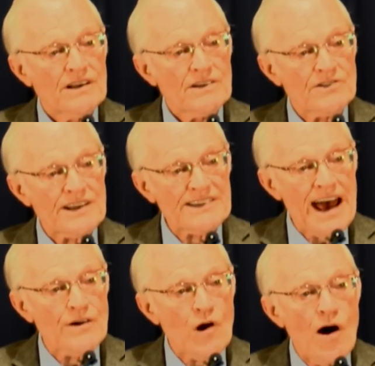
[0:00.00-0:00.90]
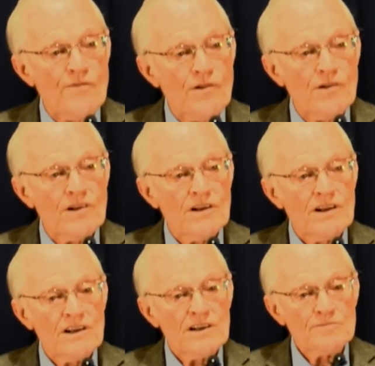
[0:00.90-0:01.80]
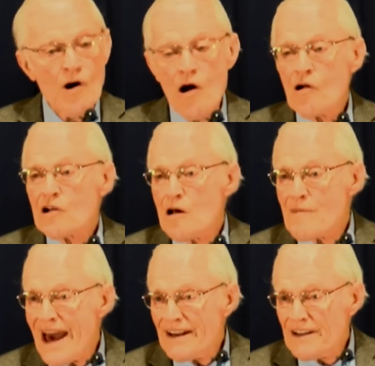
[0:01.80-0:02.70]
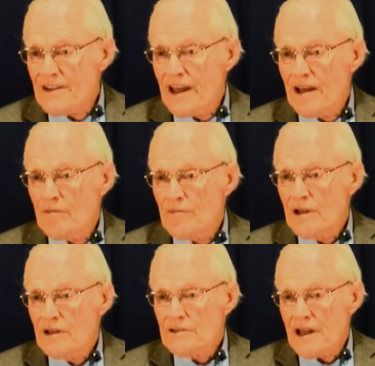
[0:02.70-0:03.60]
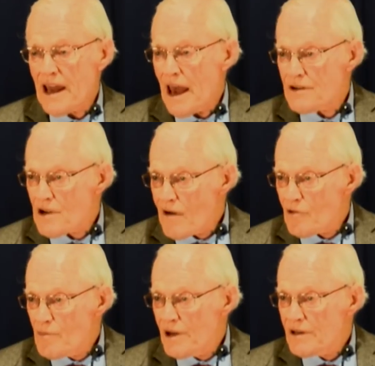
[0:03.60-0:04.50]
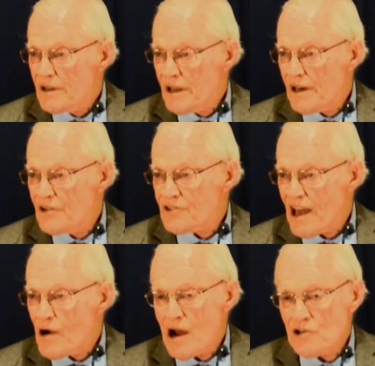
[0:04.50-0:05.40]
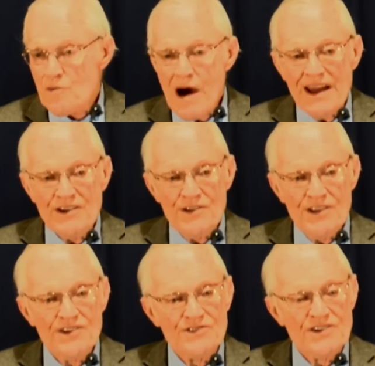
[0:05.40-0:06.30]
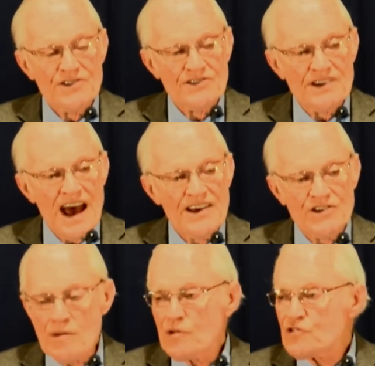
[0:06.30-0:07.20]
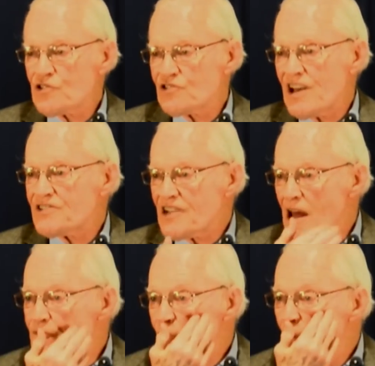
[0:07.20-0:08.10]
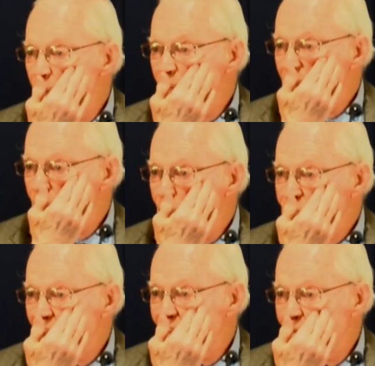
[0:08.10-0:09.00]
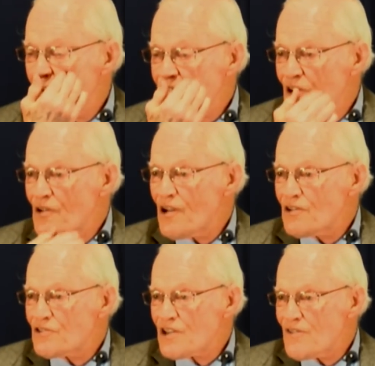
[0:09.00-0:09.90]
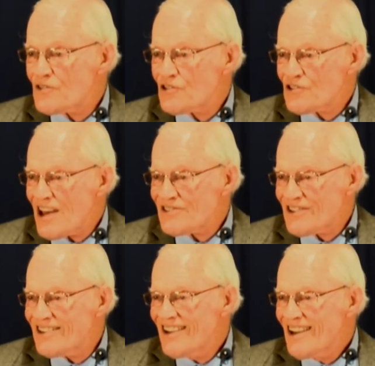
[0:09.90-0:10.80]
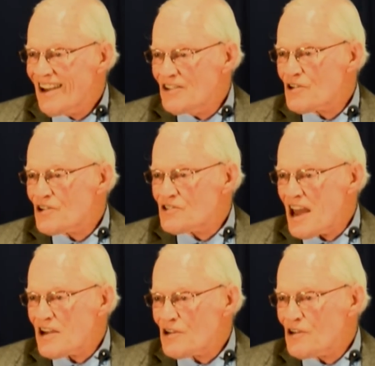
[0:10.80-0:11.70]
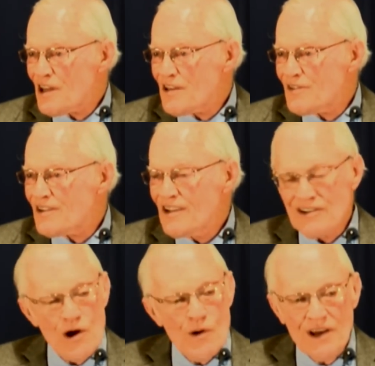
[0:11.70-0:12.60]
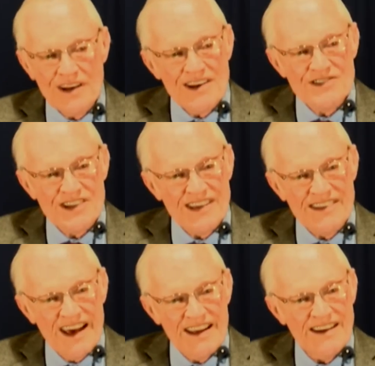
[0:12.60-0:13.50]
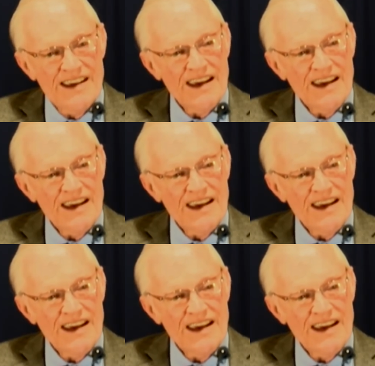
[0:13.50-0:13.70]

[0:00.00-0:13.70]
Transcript: Does that sound awful? Paul commanded them. They had government. He didn't say, well, you might do this. This is a nice, humble suggestion. I'm so humble, I won't tell you what to do. I'll just give you a suggestion, and you can take it or leave it. No, he didn't say that.